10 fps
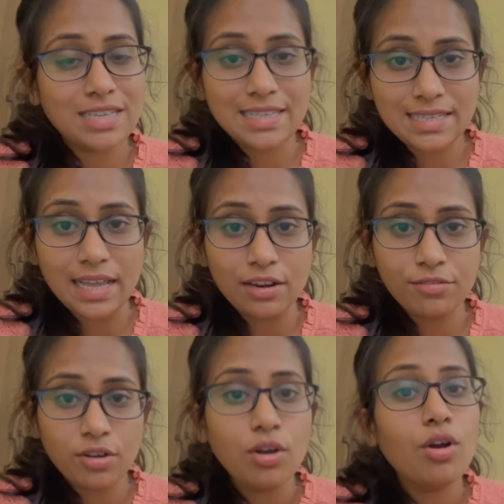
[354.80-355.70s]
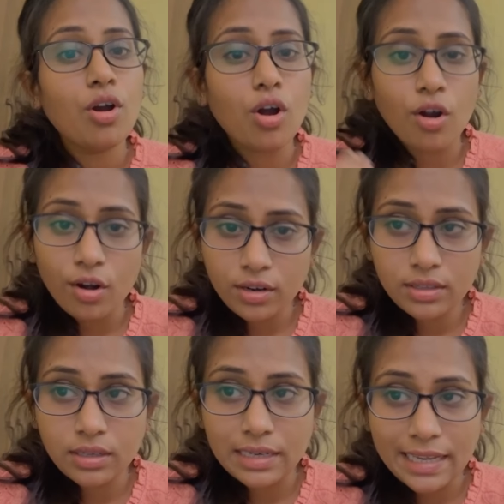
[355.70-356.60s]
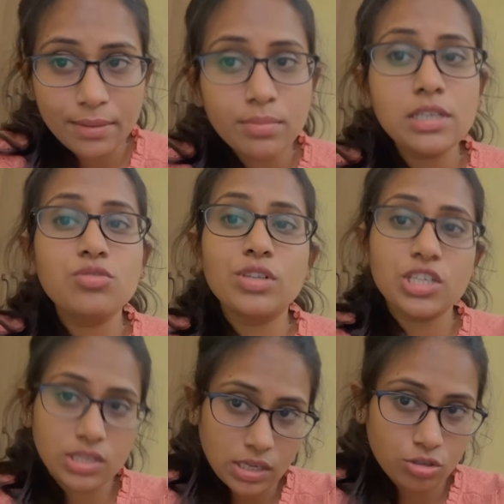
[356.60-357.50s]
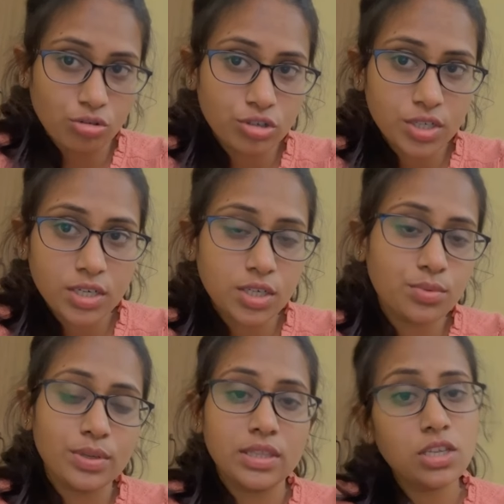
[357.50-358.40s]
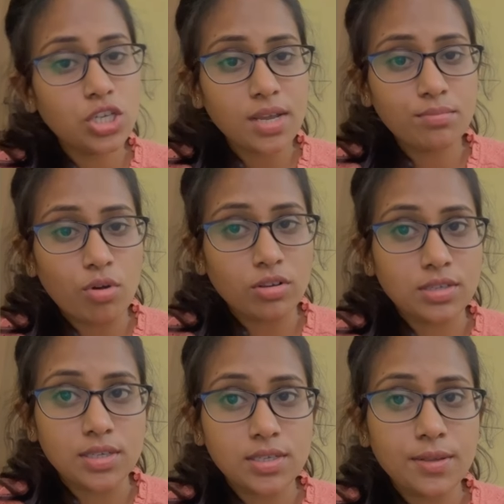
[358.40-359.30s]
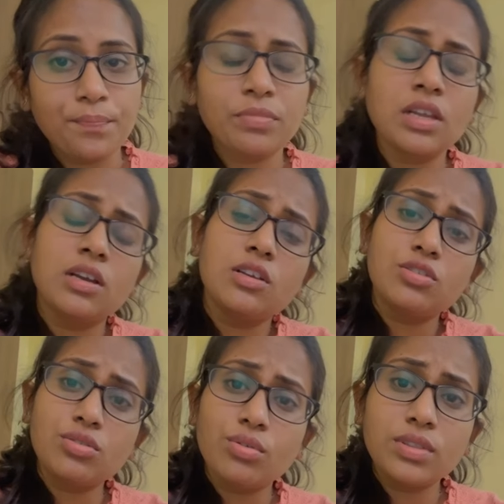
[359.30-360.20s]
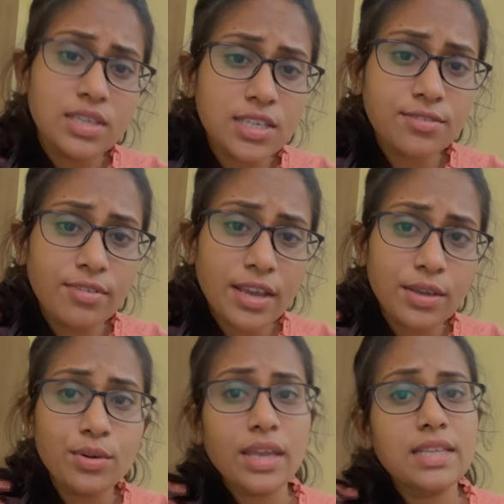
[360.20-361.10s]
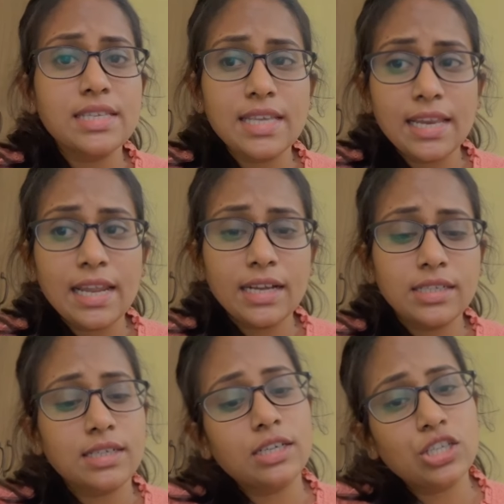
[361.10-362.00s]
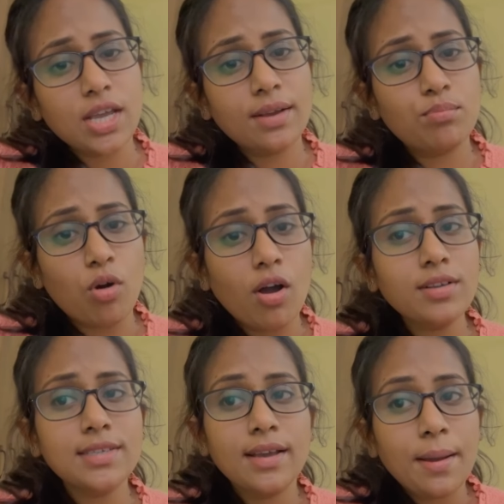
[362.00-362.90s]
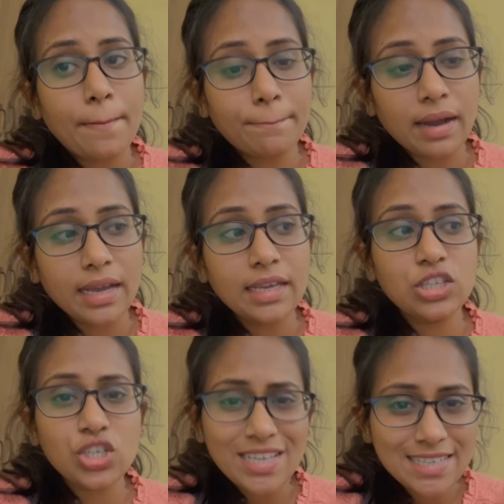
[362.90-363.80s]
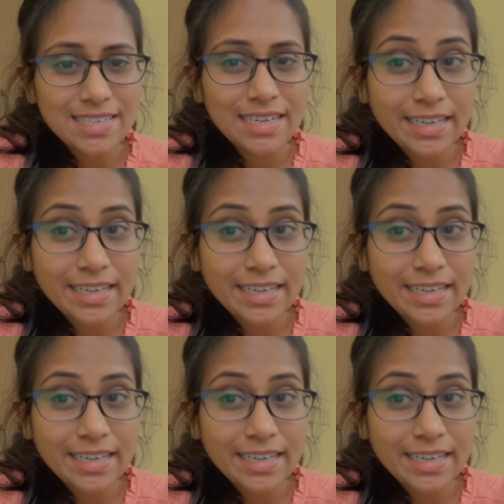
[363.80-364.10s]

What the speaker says: itself or the labels which is associated with the checkboxes. So this way you can select a checkbox by just